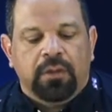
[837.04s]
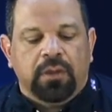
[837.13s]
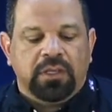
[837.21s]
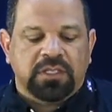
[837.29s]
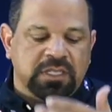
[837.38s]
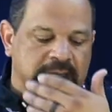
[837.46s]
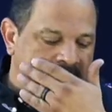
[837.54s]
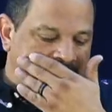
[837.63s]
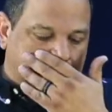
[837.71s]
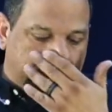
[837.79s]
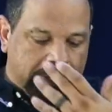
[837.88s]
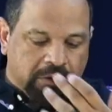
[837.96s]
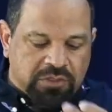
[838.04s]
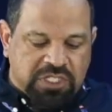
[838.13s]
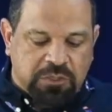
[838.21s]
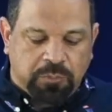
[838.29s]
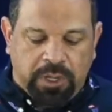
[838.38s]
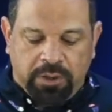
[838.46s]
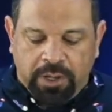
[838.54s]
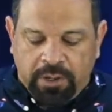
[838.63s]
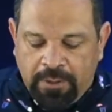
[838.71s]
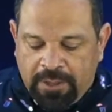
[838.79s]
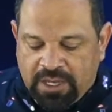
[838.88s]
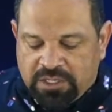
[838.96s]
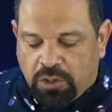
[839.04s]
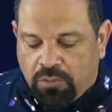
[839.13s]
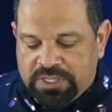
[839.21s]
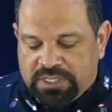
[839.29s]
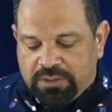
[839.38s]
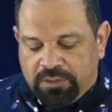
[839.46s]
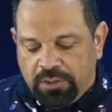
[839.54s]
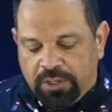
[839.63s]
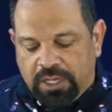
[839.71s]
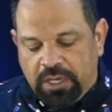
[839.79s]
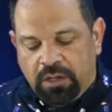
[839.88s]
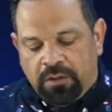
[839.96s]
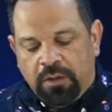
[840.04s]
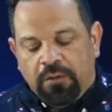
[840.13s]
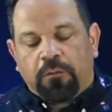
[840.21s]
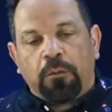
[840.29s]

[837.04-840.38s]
And see, a critical spirit is always looking for